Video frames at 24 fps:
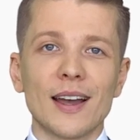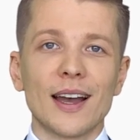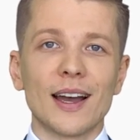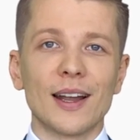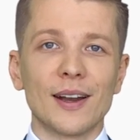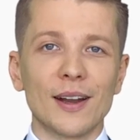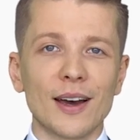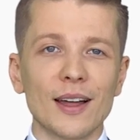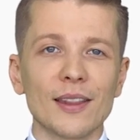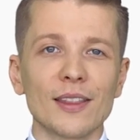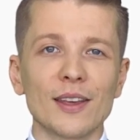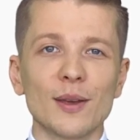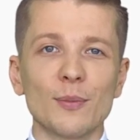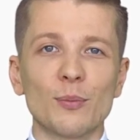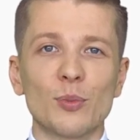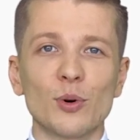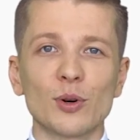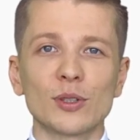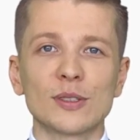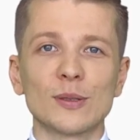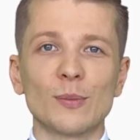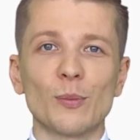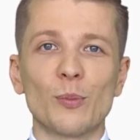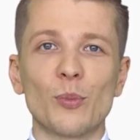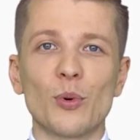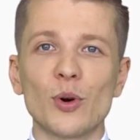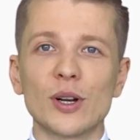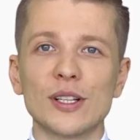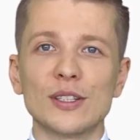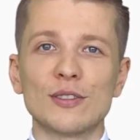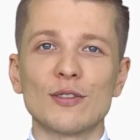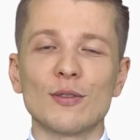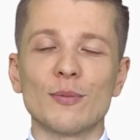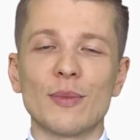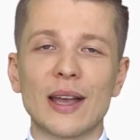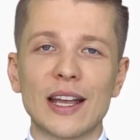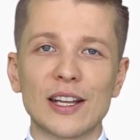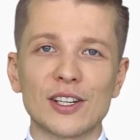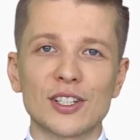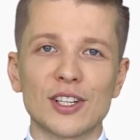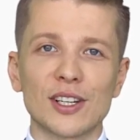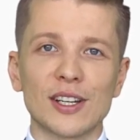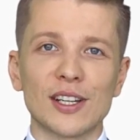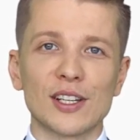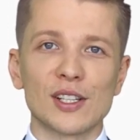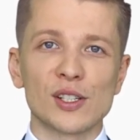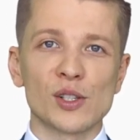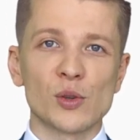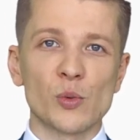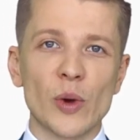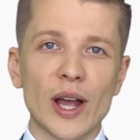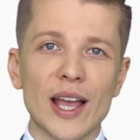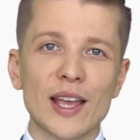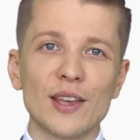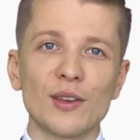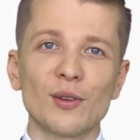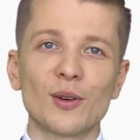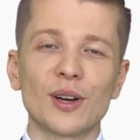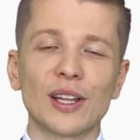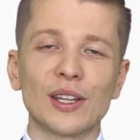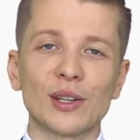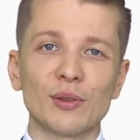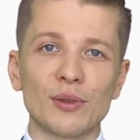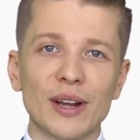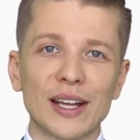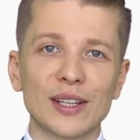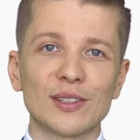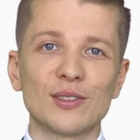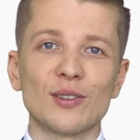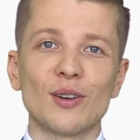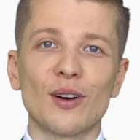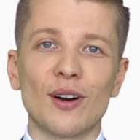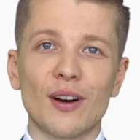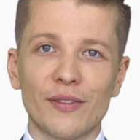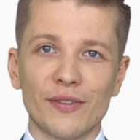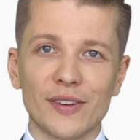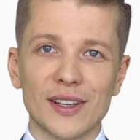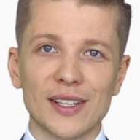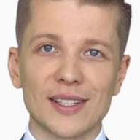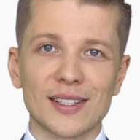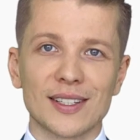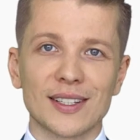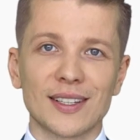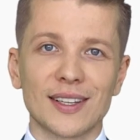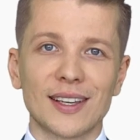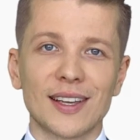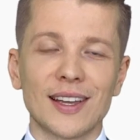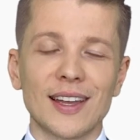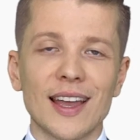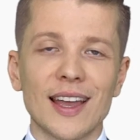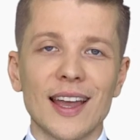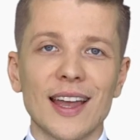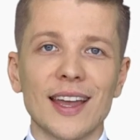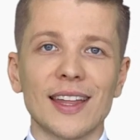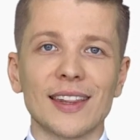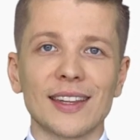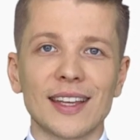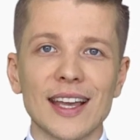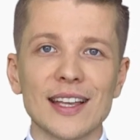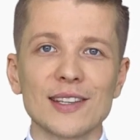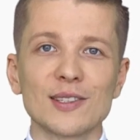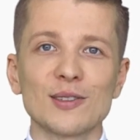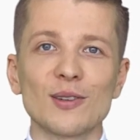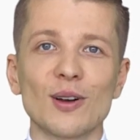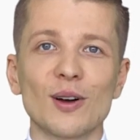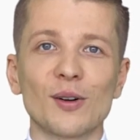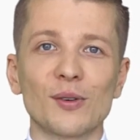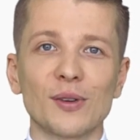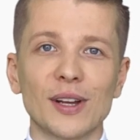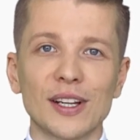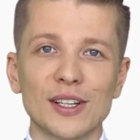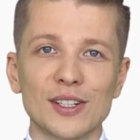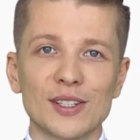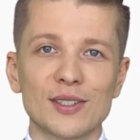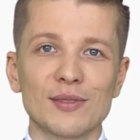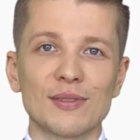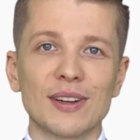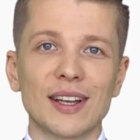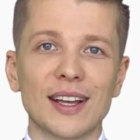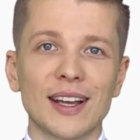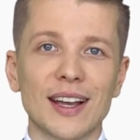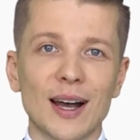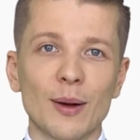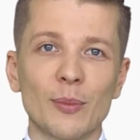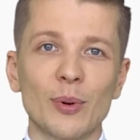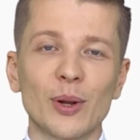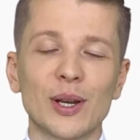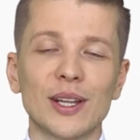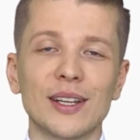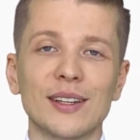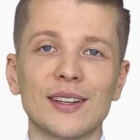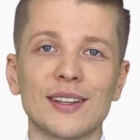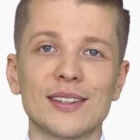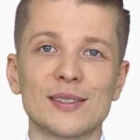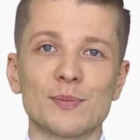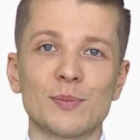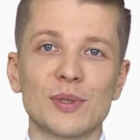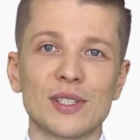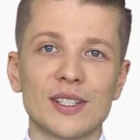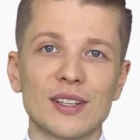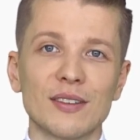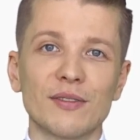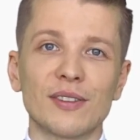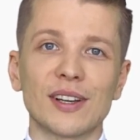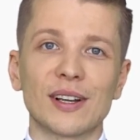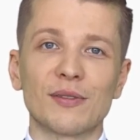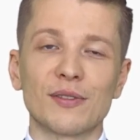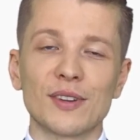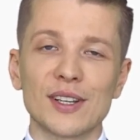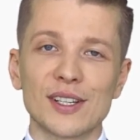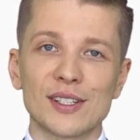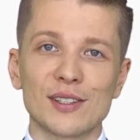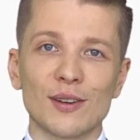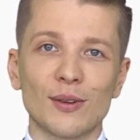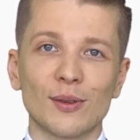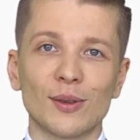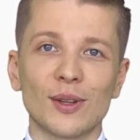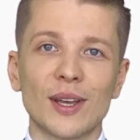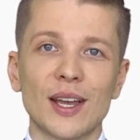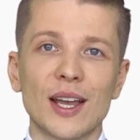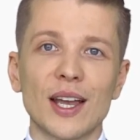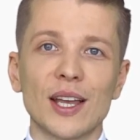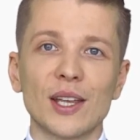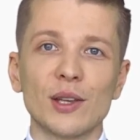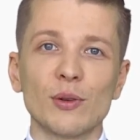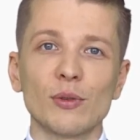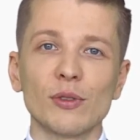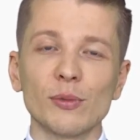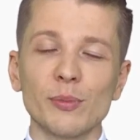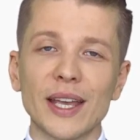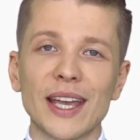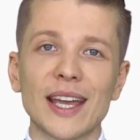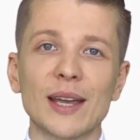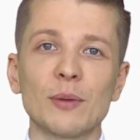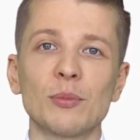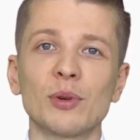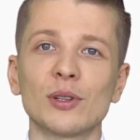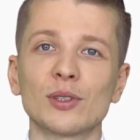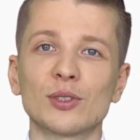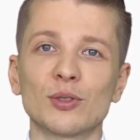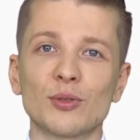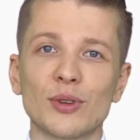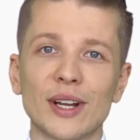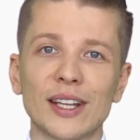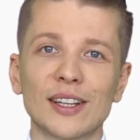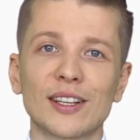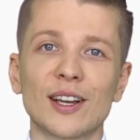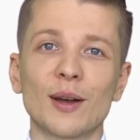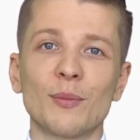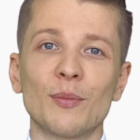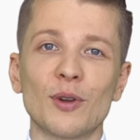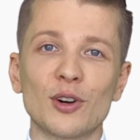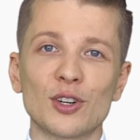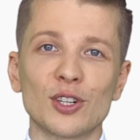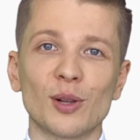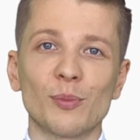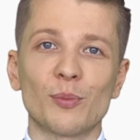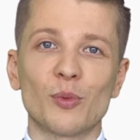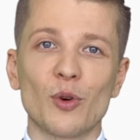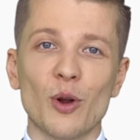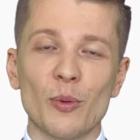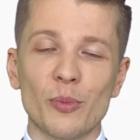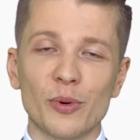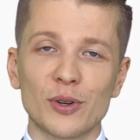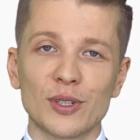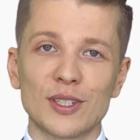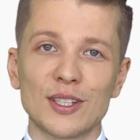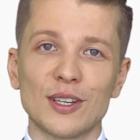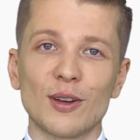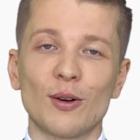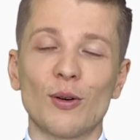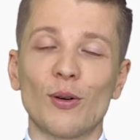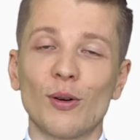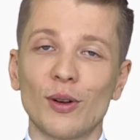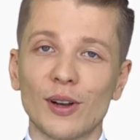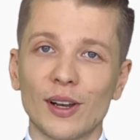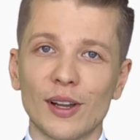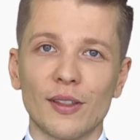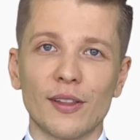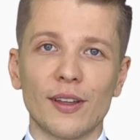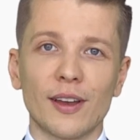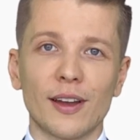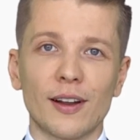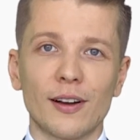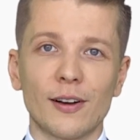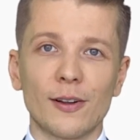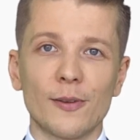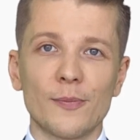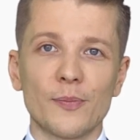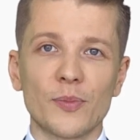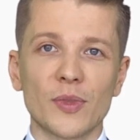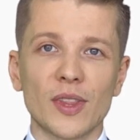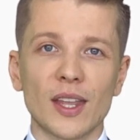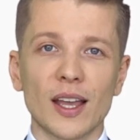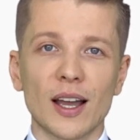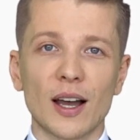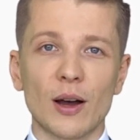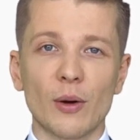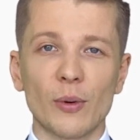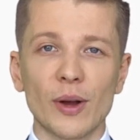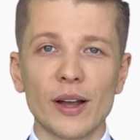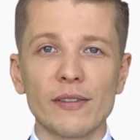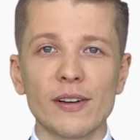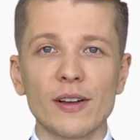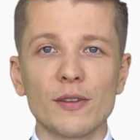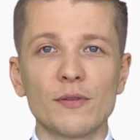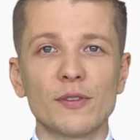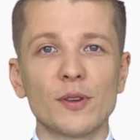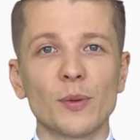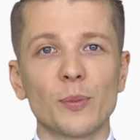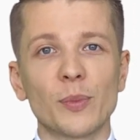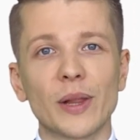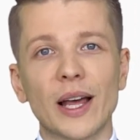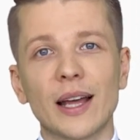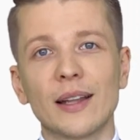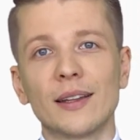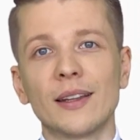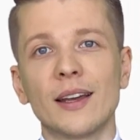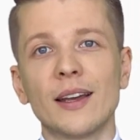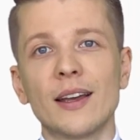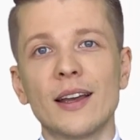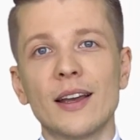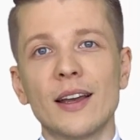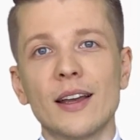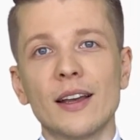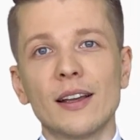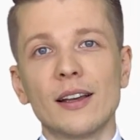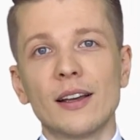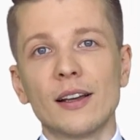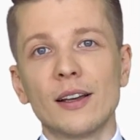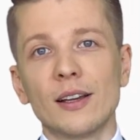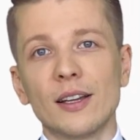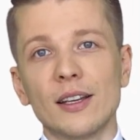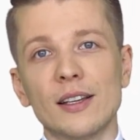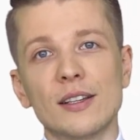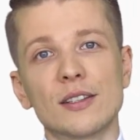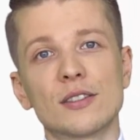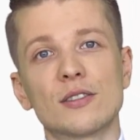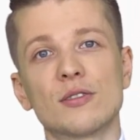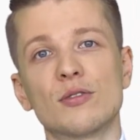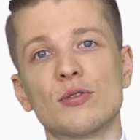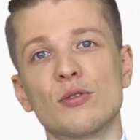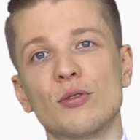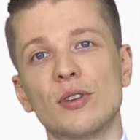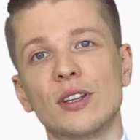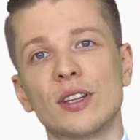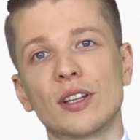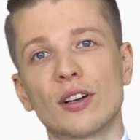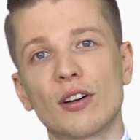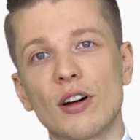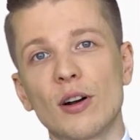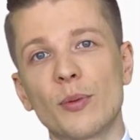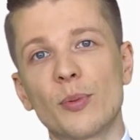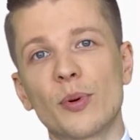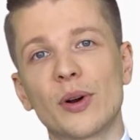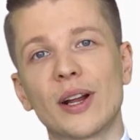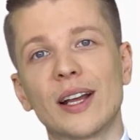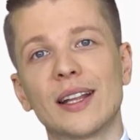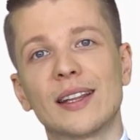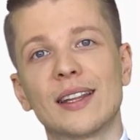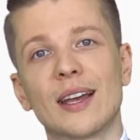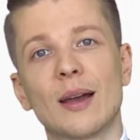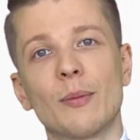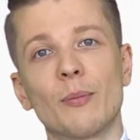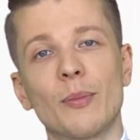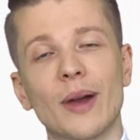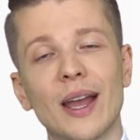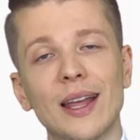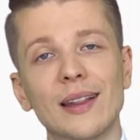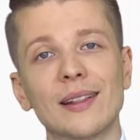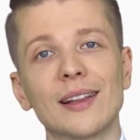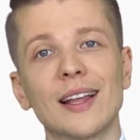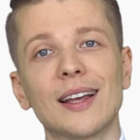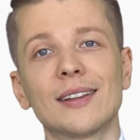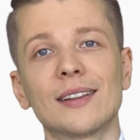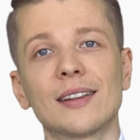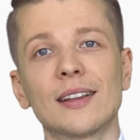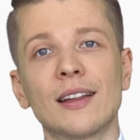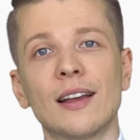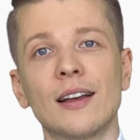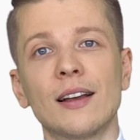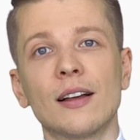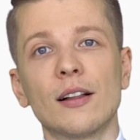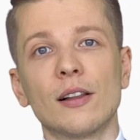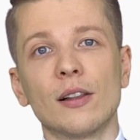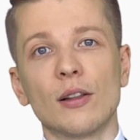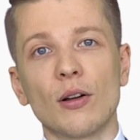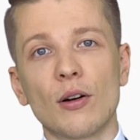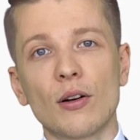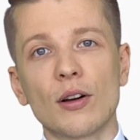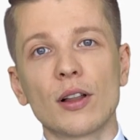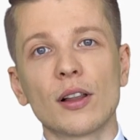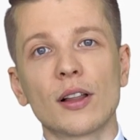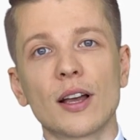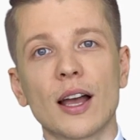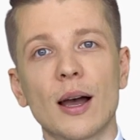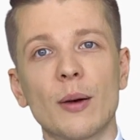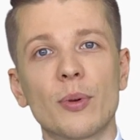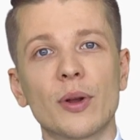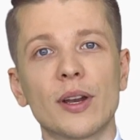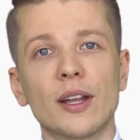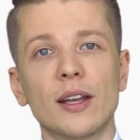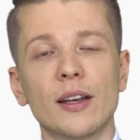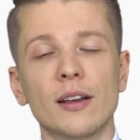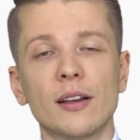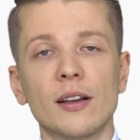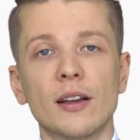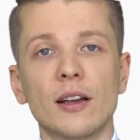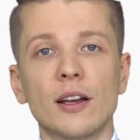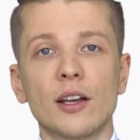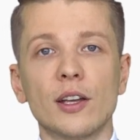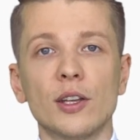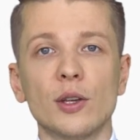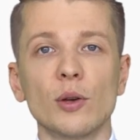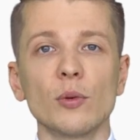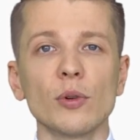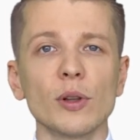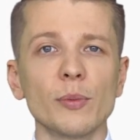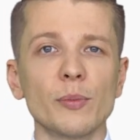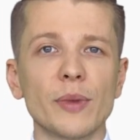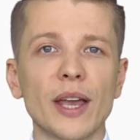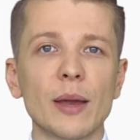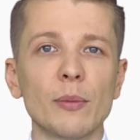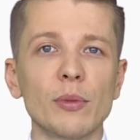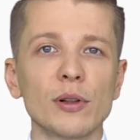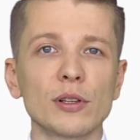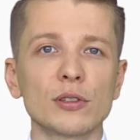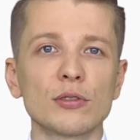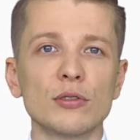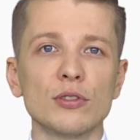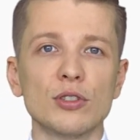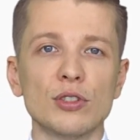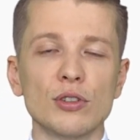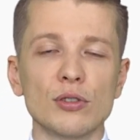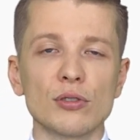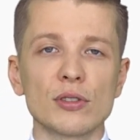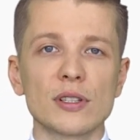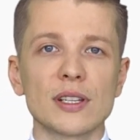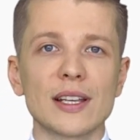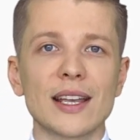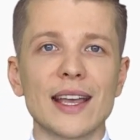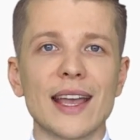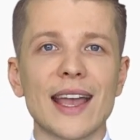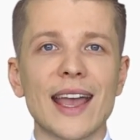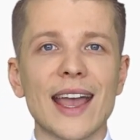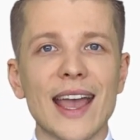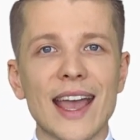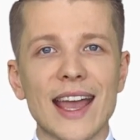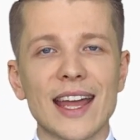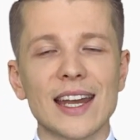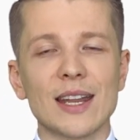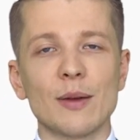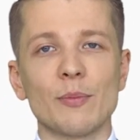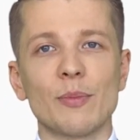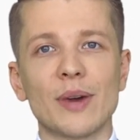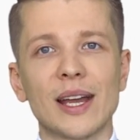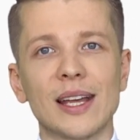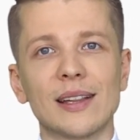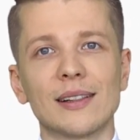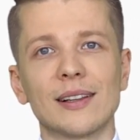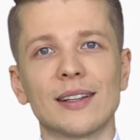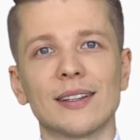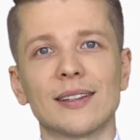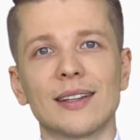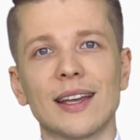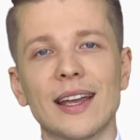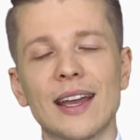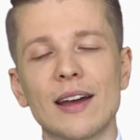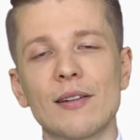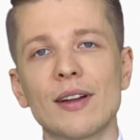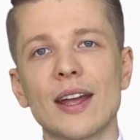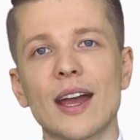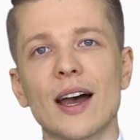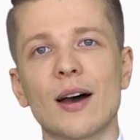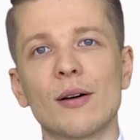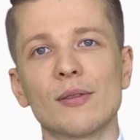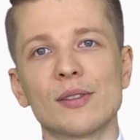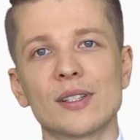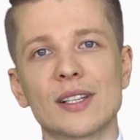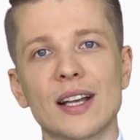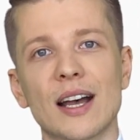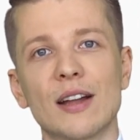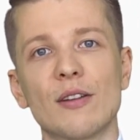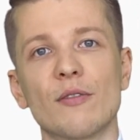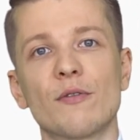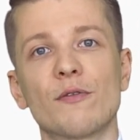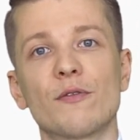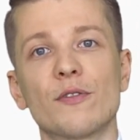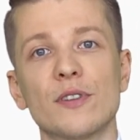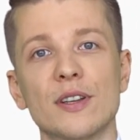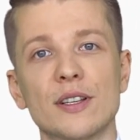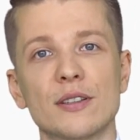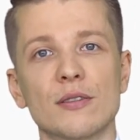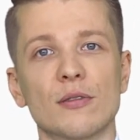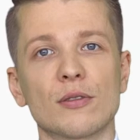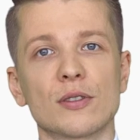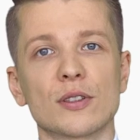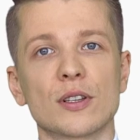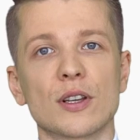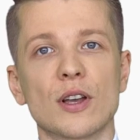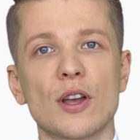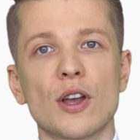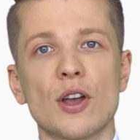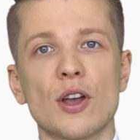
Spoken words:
Another important point to mention is where you can rent your office. In case you are registering a company in a specific free zone, you will be able to rent commercial property only there. However, if your plan is to incorporate a mainland local company, you will be able to choose any mainland area outside of free zones,